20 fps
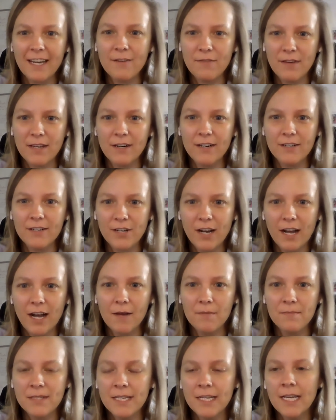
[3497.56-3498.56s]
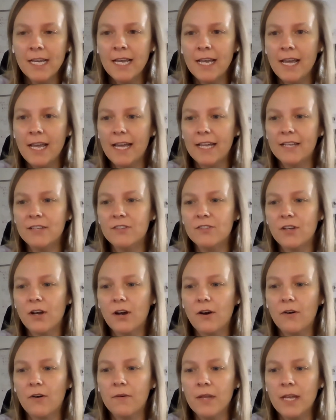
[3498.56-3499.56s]
kind of in our jobs. And
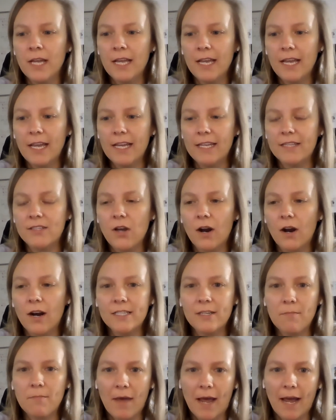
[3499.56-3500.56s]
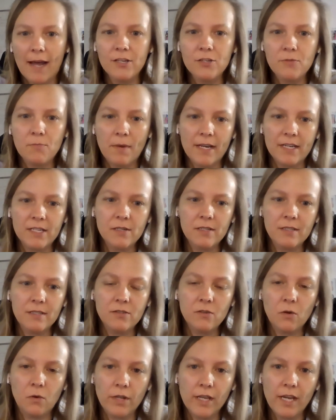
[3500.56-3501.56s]
so it's hard to match based
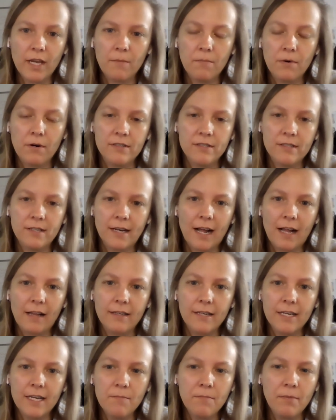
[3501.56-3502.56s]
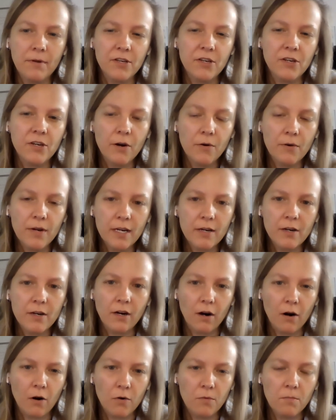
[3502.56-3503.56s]
solely on personality, but knowing
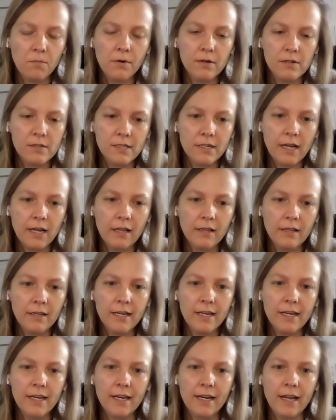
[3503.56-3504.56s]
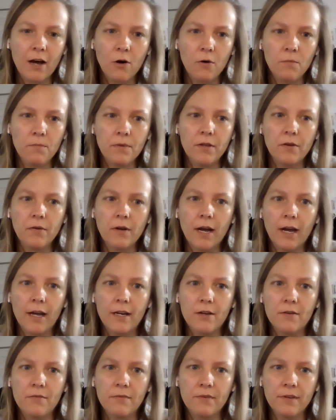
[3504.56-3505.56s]
your own personality can help you
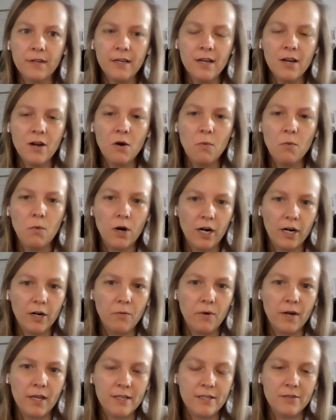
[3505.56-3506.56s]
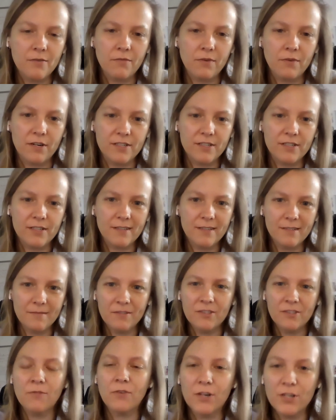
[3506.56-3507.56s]
kind of work with diverse
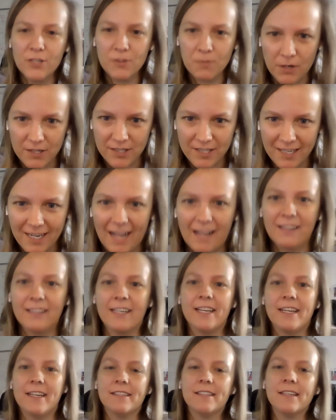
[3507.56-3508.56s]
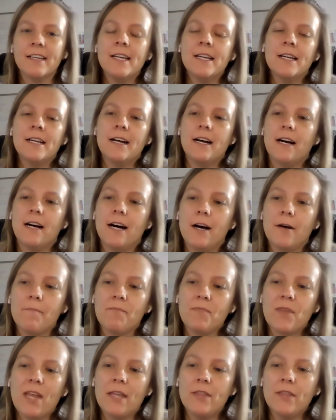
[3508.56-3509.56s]
diverse personalities.
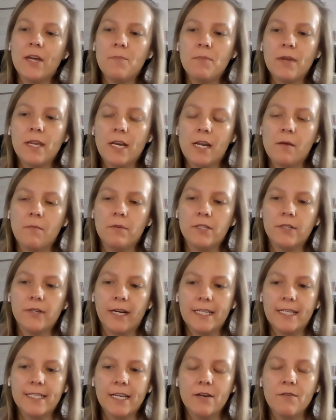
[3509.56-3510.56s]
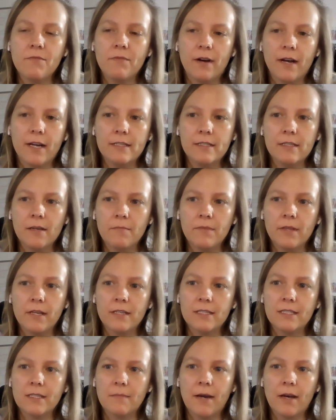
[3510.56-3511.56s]
Um, and then being able to identify some
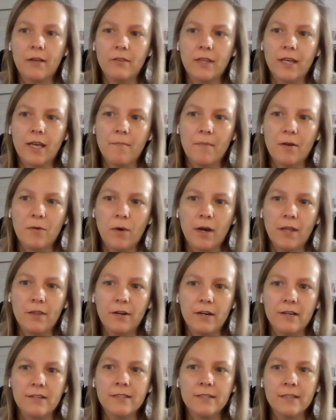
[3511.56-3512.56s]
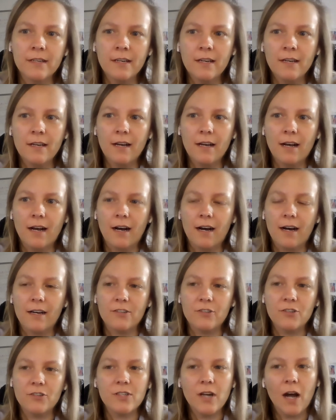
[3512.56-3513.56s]
things about them and whether it's uh,
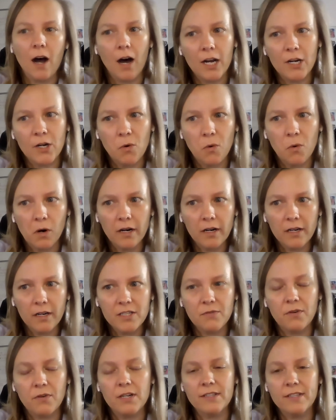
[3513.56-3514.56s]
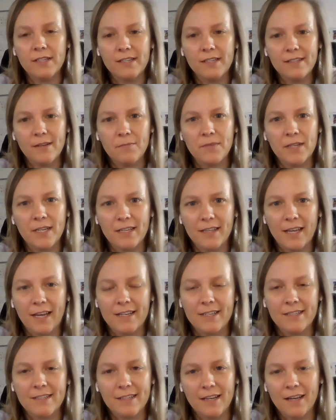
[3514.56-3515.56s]
just odd quirks versus something that
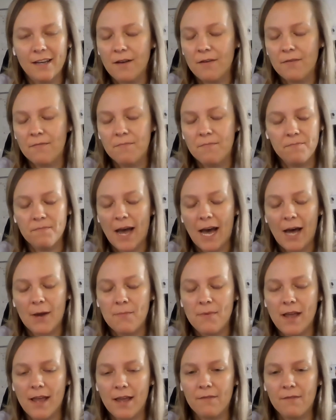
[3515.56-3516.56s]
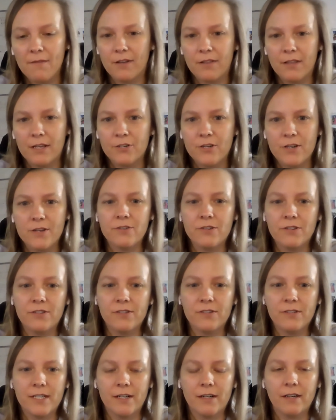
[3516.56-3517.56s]
is a bad behavior that you should
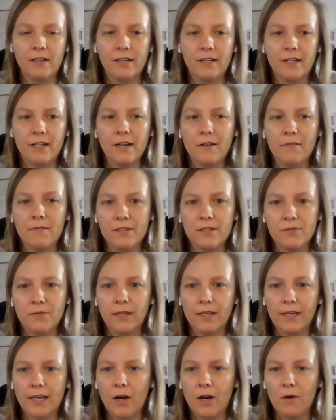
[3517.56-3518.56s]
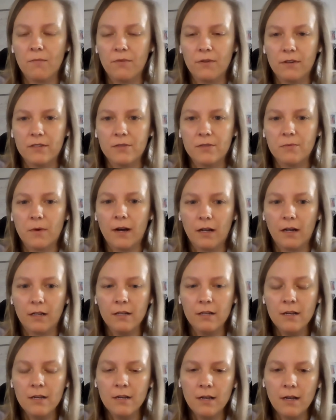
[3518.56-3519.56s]
steer clear of is really helpful as well.
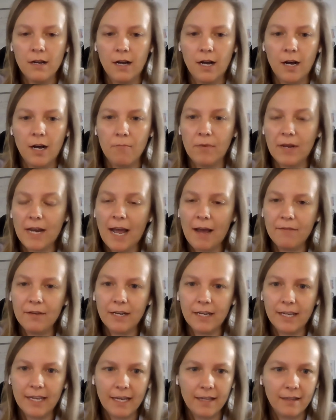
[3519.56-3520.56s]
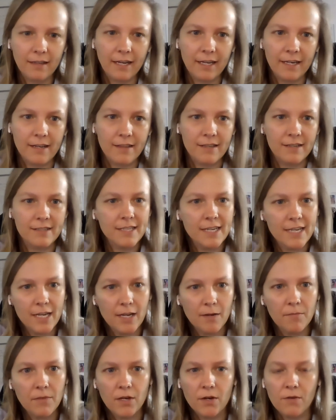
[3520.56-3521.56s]
Um, but having again kind of the
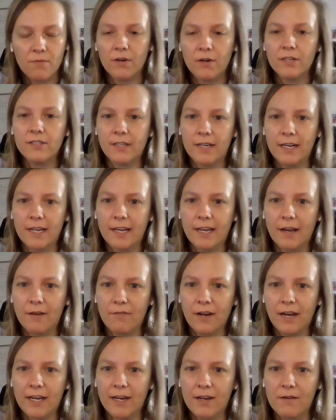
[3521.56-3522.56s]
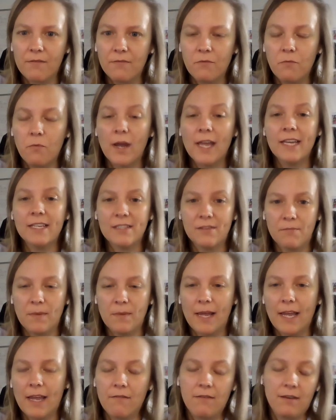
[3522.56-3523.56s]
team, the diversity of kind of ways of
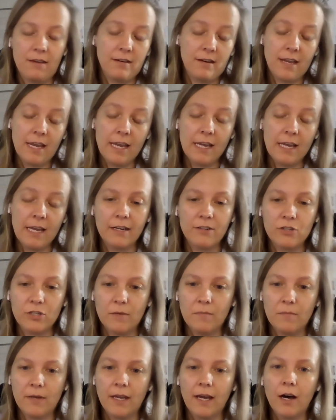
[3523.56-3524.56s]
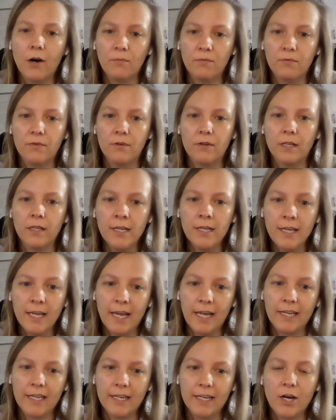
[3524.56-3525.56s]
behaving can actually be helpful
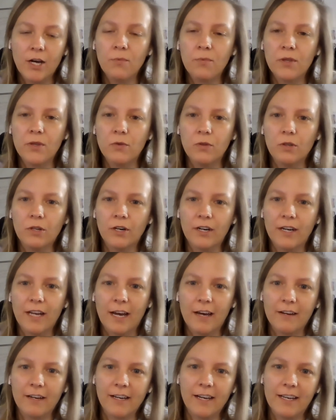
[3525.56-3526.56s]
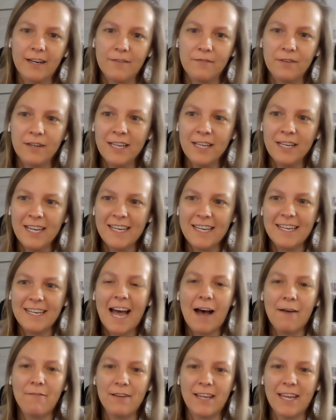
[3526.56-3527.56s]
and can help you learn how to kind of
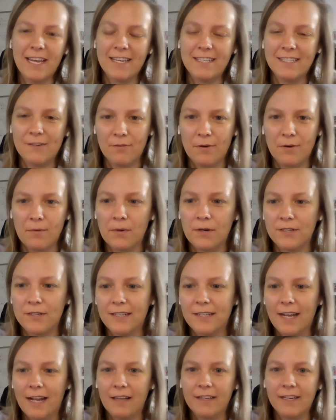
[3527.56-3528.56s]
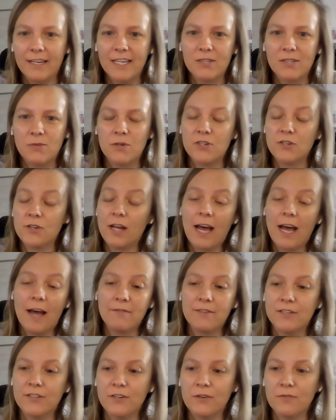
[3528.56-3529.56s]
navigate different personalities, which you'll
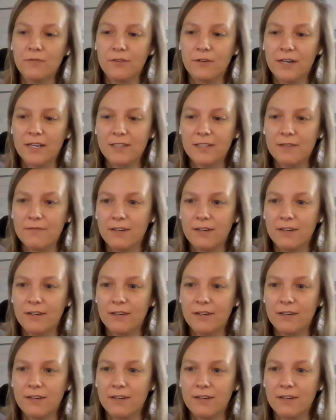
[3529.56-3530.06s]
have to do for the rest